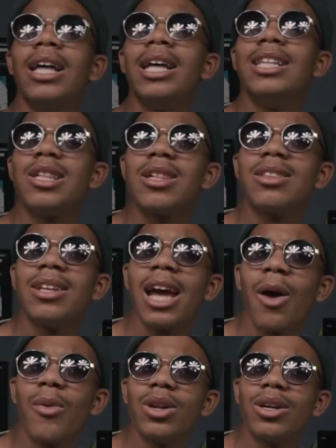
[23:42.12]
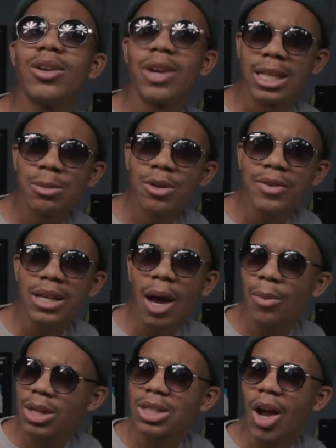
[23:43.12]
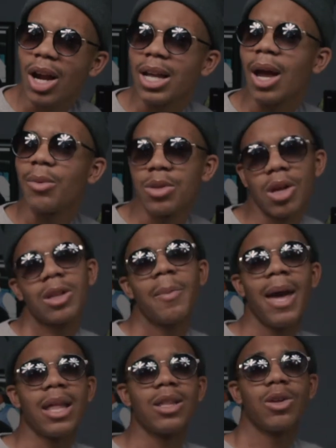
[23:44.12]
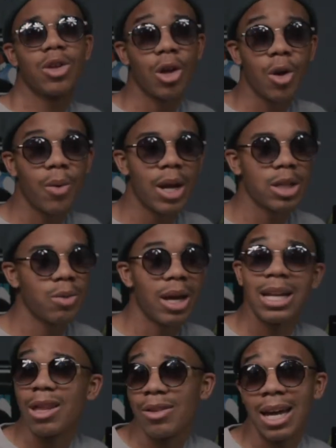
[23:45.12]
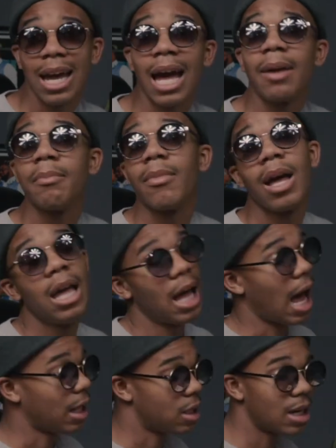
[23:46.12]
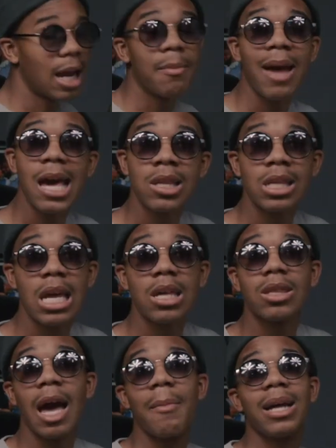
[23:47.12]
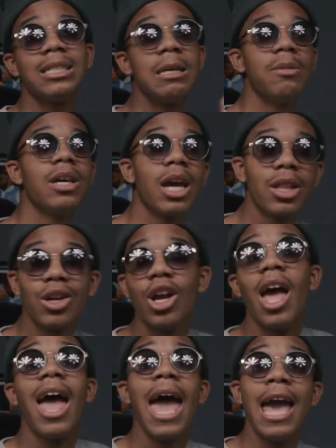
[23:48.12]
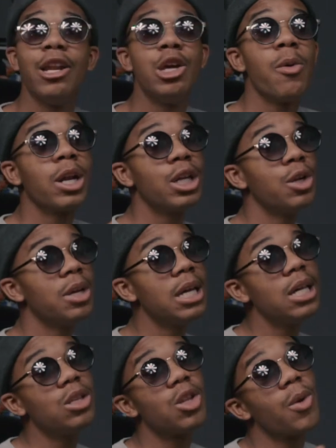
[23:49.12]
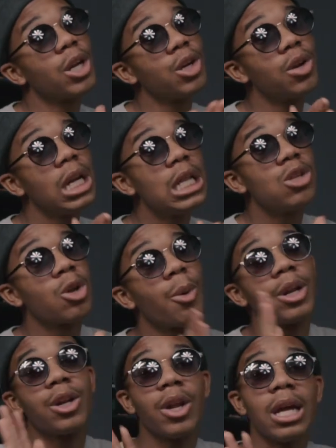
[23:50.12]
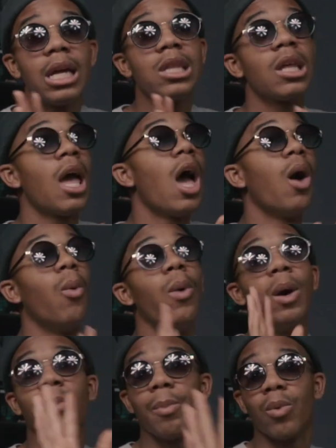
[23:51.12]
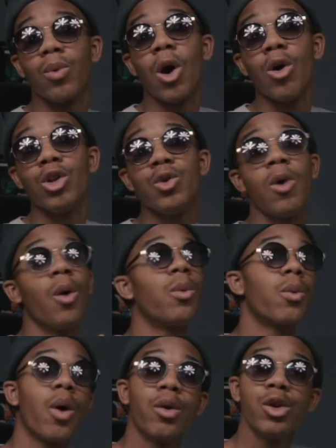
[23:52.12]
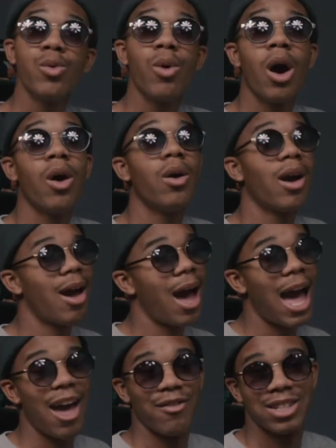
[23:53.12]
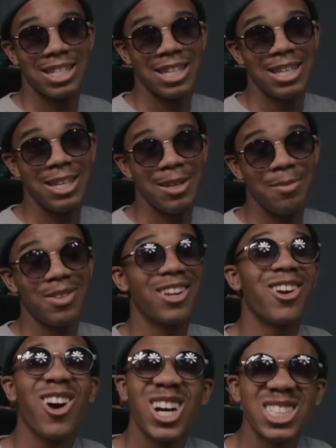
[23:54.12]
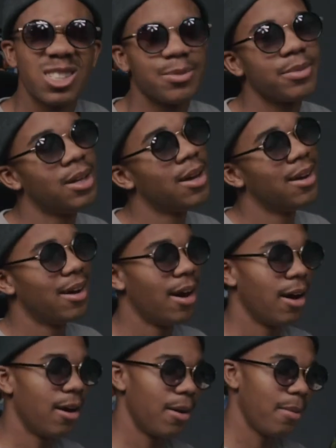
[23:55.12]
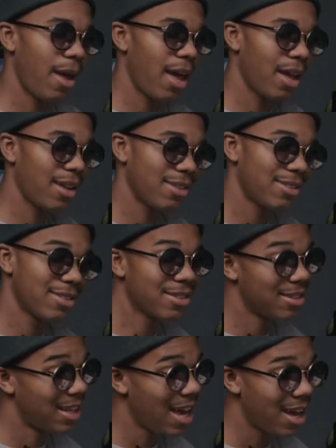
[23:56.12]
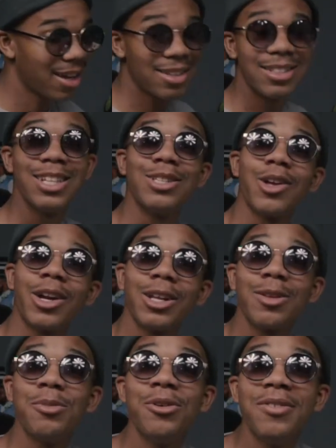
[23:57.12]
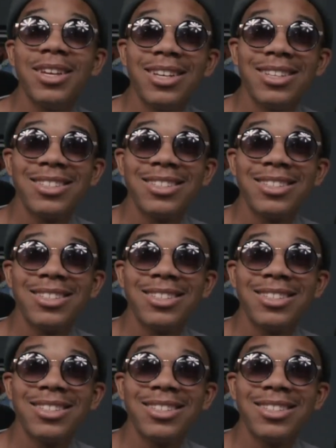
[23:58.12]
this is the day I want to create the movie. I want to start the path the correct way. That's when I sent out a mass text, got my team together. Hey, do you want to do this? Do you want to do this? Do you want to do this? What role do you want? What role do you want? I have a team that are awesome. And yeah, it started the movie.